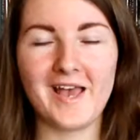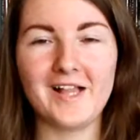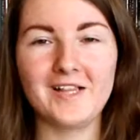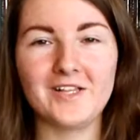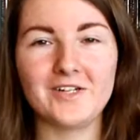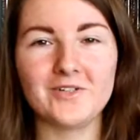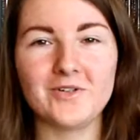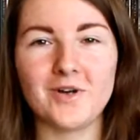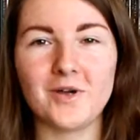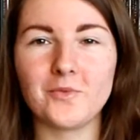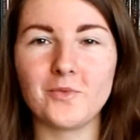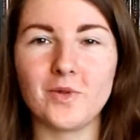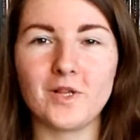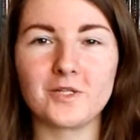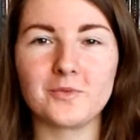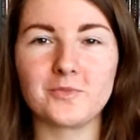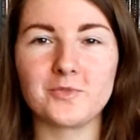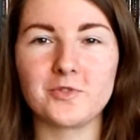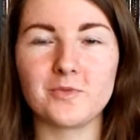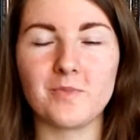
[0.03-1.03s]
Hello and
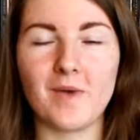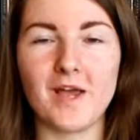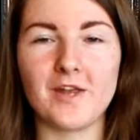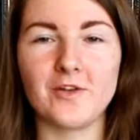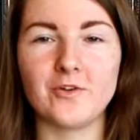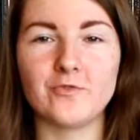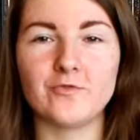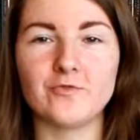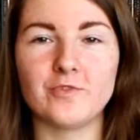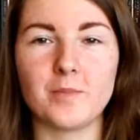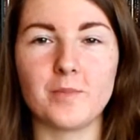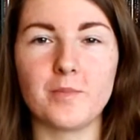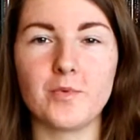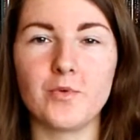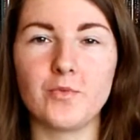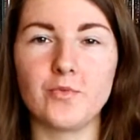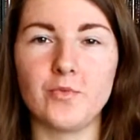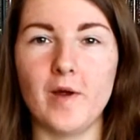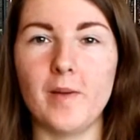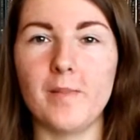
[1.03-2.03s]
welcome to my
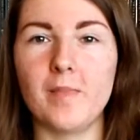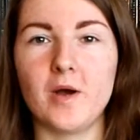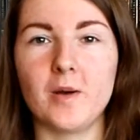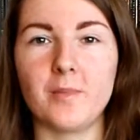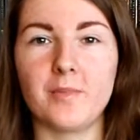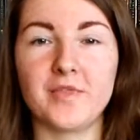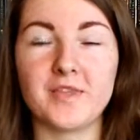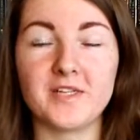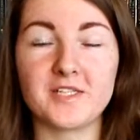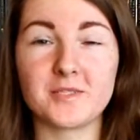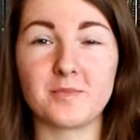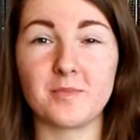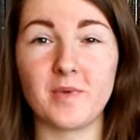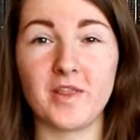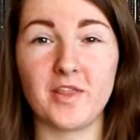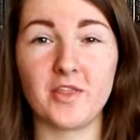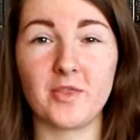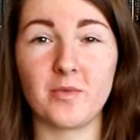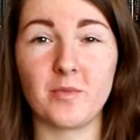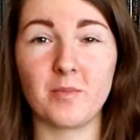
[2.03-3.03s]
November wrap-up. This
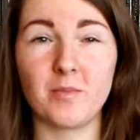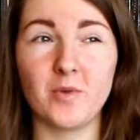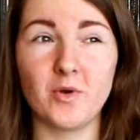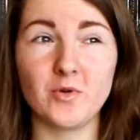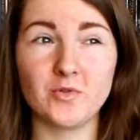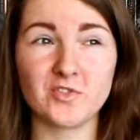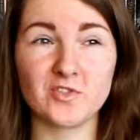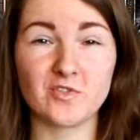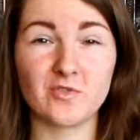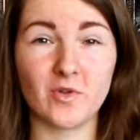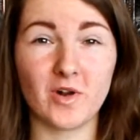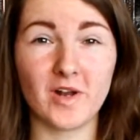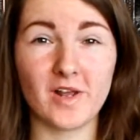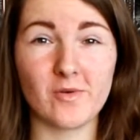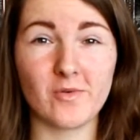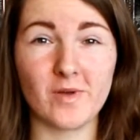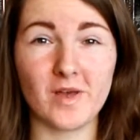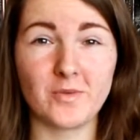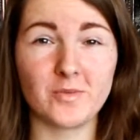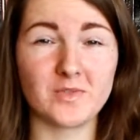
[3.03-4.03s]
month most of what
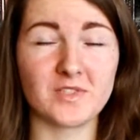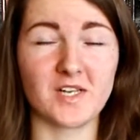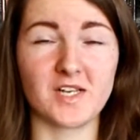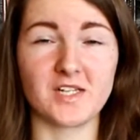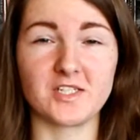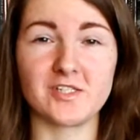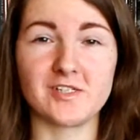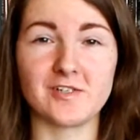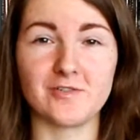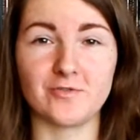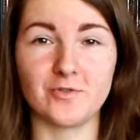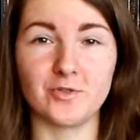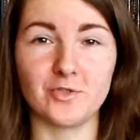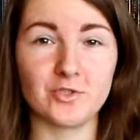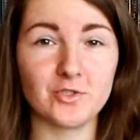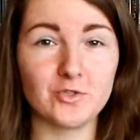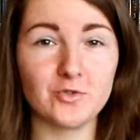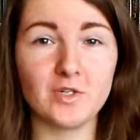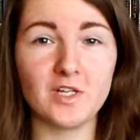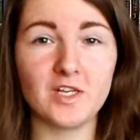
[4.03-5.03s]
I read was actually for
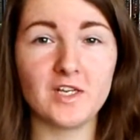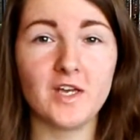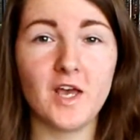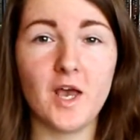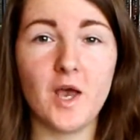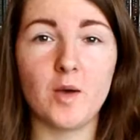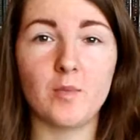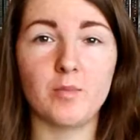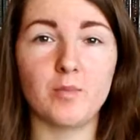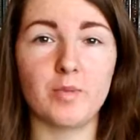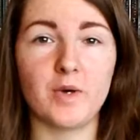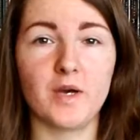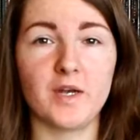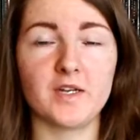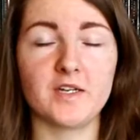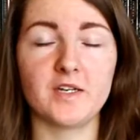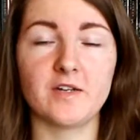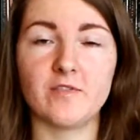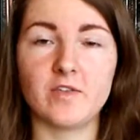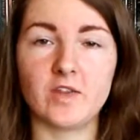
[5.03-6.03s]
uni,
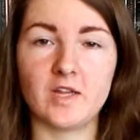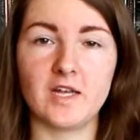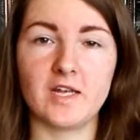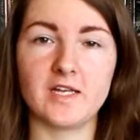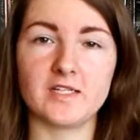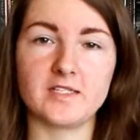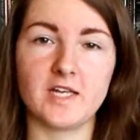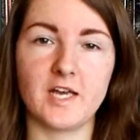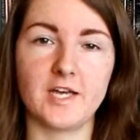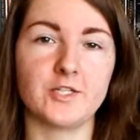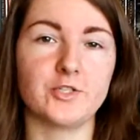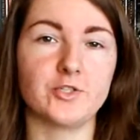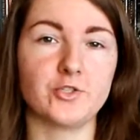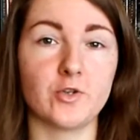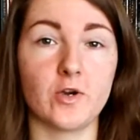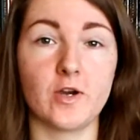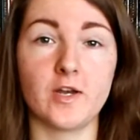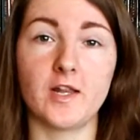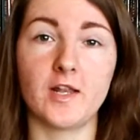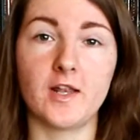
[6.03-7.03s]
but nevertheless I
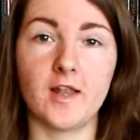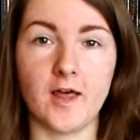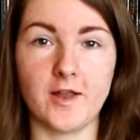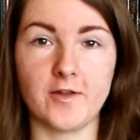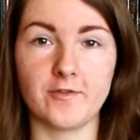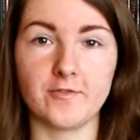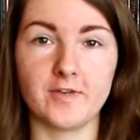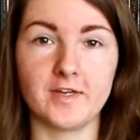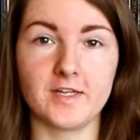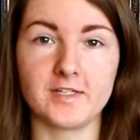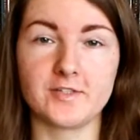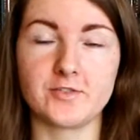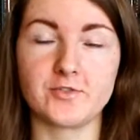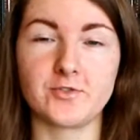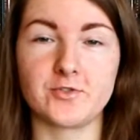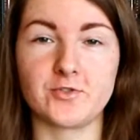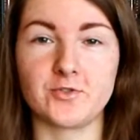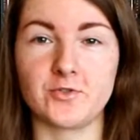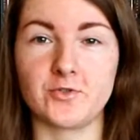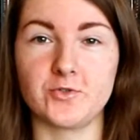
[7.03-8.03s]
enjoyed a lot of it,
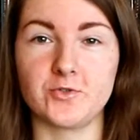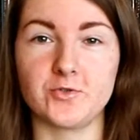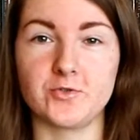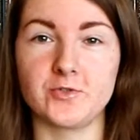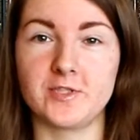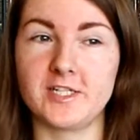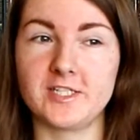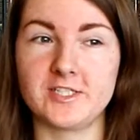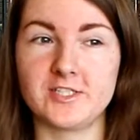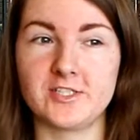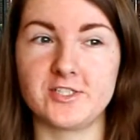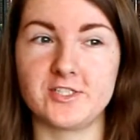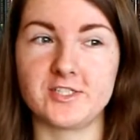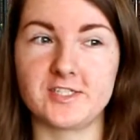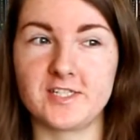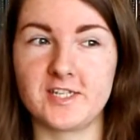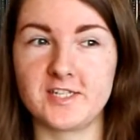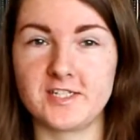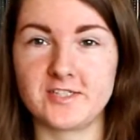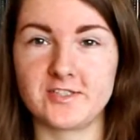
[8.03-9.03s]
so let's
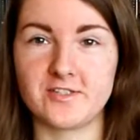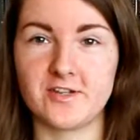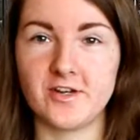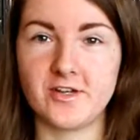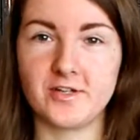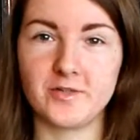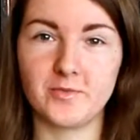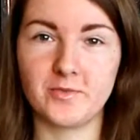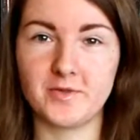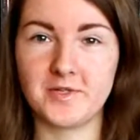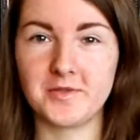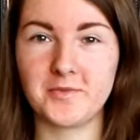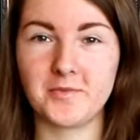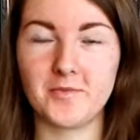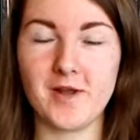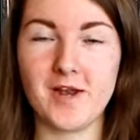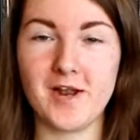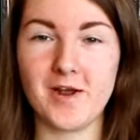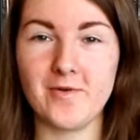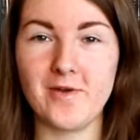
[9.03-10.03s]
just get starting with
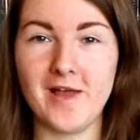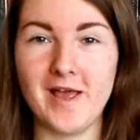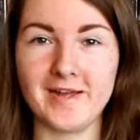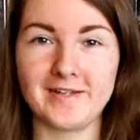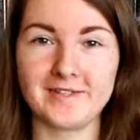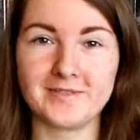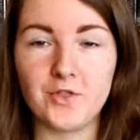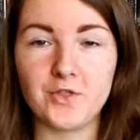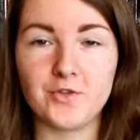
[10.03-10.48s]
what I read.